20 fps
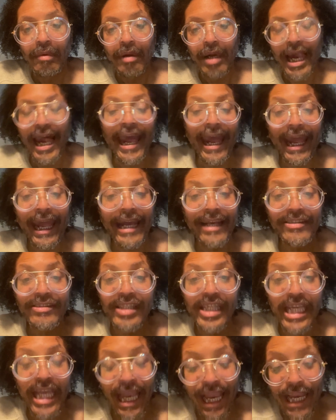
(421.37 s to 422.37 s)
as
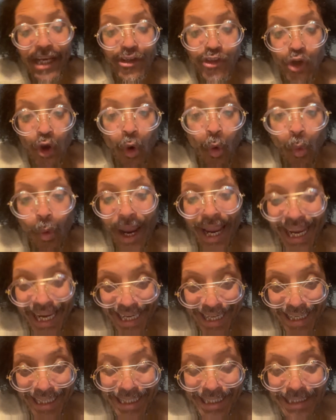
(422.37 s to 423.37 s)
the
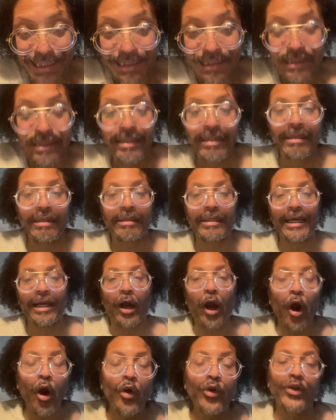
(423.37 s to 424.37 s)
HOA. The
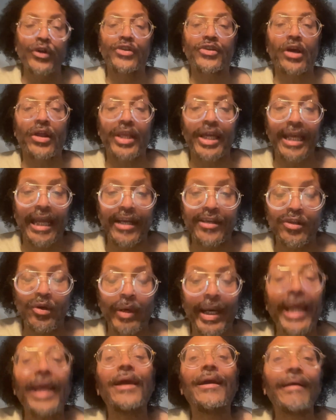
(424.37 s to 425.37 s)
owners are the
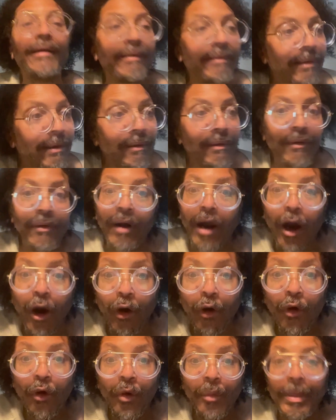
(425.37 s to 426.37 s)
HOA,
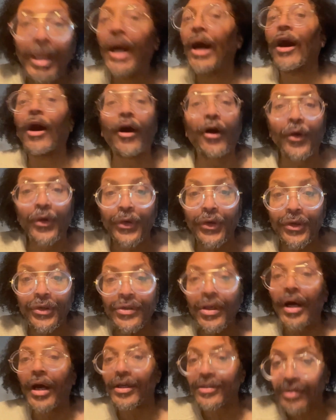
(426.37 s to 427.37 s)
Home
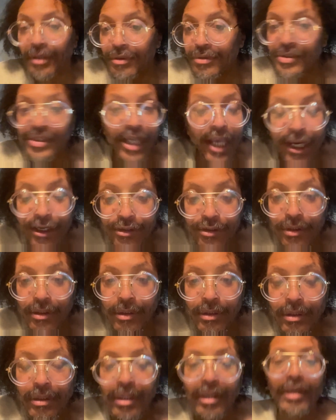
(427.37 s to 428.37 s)
Owners Association.
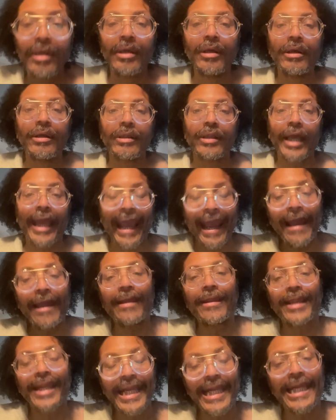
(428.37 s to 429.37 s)

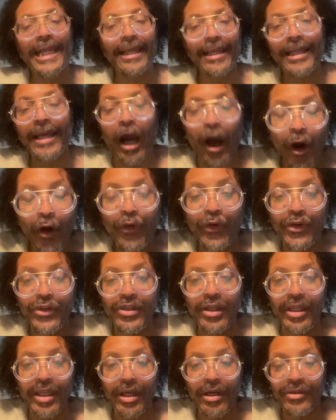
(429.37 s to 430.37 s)
The owners
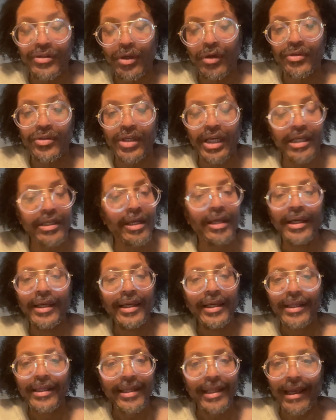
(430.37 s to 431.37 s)
of the association.
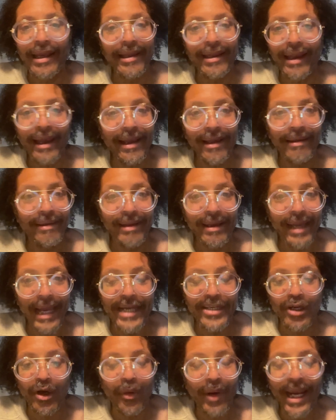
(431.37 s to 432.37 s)
The
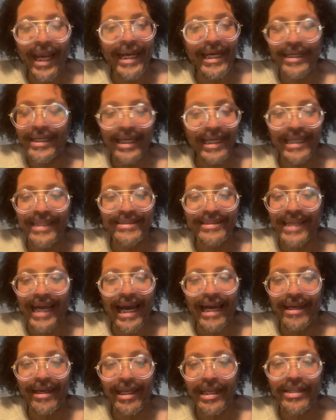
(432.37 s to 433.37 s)
HOA is
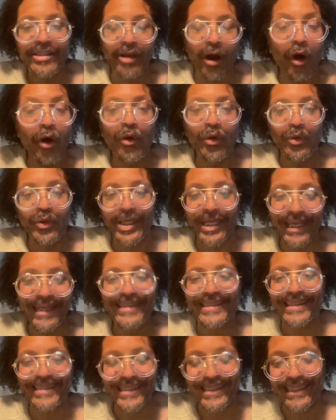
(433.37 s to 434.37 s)
not its own
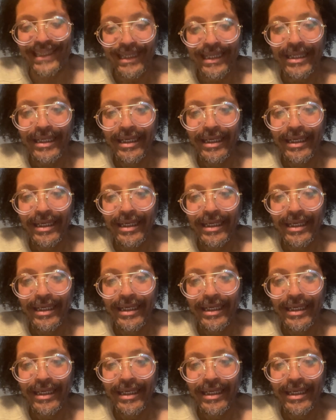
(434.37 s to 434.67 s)
entity